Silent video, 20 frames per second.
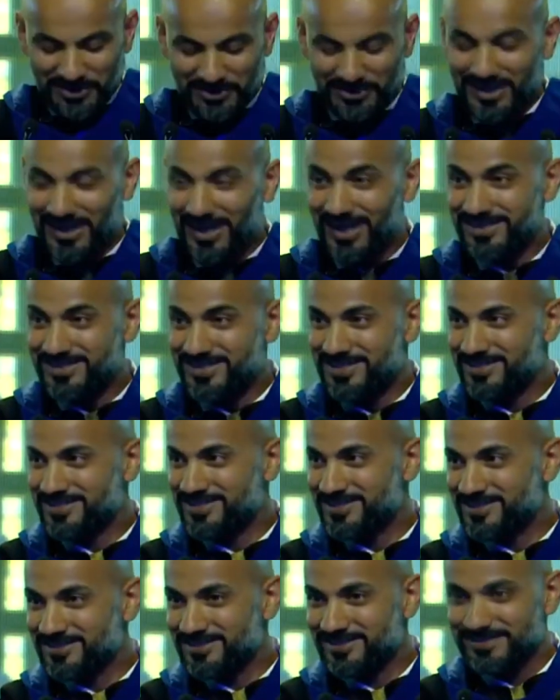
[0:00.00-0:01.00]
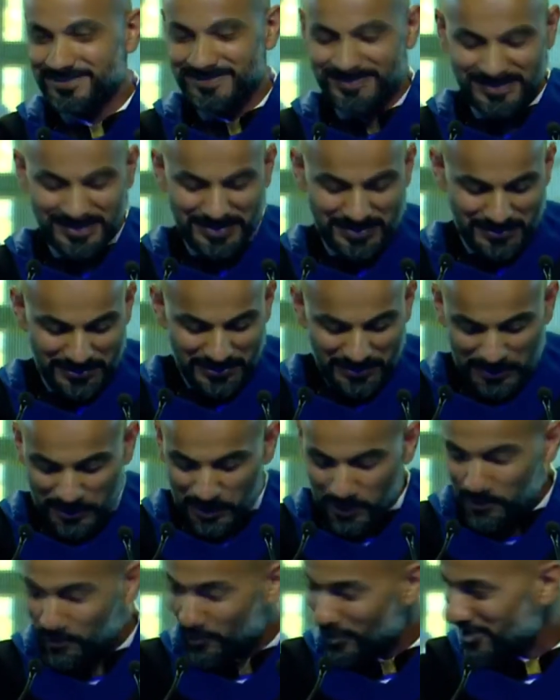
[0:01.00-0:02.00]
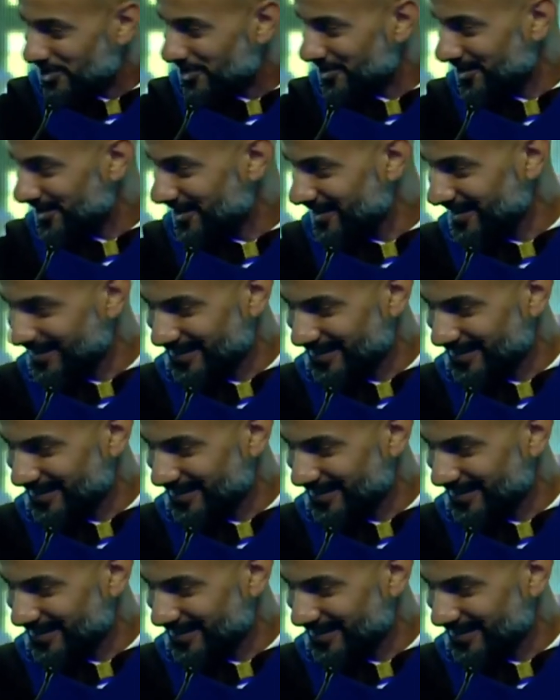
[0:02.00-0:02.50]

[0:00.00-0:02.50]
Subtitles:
our classes. No pressure.